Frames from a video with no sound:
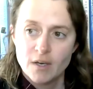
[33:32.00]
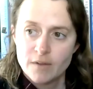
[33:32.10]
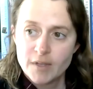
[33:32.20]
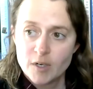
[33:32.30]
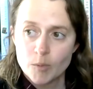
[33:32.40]

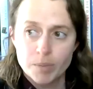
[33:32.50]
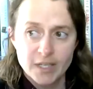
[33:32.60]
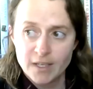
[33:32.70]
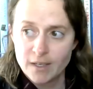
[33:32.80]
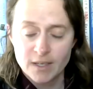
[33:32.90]
that are
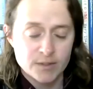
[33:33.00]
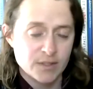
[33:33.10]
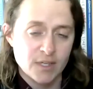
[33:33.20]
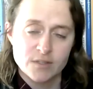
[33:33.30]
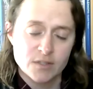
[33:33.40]
playing
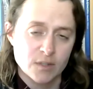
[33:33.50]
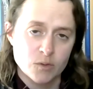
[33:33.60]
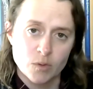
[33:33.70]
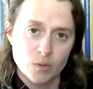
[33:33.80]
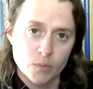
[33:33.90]
as
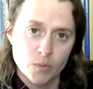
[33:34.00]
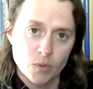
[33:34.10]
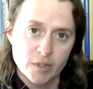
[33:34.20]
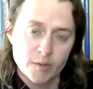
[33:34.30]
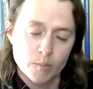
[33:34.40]
central a
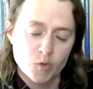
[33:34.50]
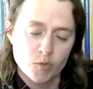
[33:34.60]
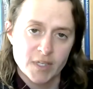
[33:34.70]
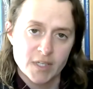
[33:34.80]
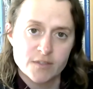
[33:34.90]
role in the
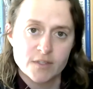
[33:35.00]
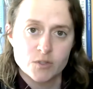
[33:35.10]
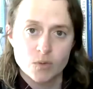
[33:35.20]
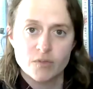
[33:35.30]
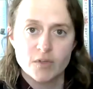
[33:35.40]
movement as the
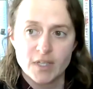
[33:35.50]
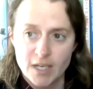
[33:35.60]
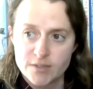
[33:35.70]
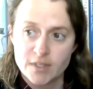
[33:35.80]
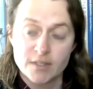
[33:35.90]
sort of
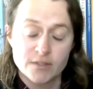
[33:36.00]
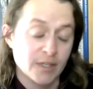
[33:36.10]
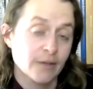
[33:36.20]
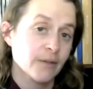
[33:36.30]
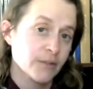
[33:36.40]
classic
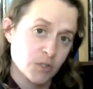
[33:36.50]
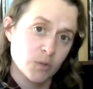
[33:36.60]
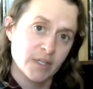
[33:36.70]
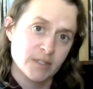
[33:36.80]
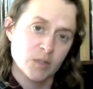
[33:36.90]
single
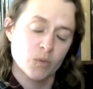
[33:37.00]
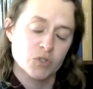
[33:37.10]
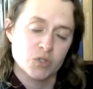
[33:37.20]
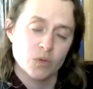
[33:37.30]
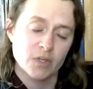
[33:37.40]
issue
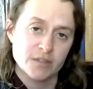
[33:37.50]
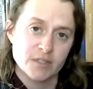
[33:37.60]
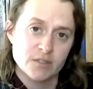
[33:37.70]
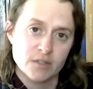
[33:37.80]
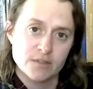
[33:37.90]
anti-abortion
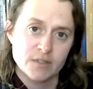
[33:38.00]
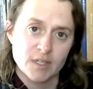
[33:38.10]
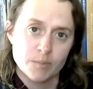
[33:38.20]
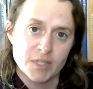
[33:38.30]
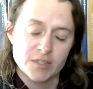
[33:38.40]
organizations that
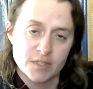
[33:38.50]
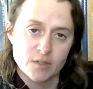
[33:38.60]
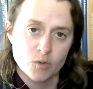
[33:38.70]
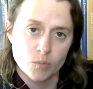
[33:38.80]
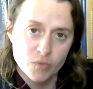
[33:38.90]
had been
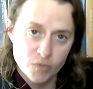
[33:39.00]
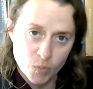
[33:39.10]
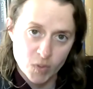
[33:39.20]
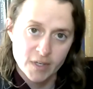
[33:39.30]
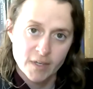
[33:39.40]
central
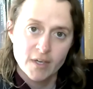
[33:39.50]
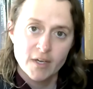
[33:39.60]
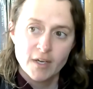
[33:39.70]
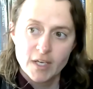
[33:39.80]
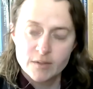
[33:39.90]
before.
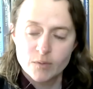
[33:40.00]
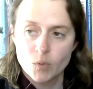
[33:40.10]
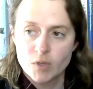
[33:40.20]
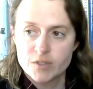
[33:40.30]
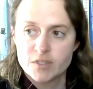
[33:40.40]
And of
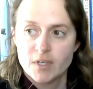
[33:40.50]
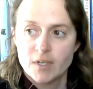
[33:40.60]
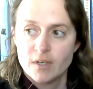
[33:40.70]
course,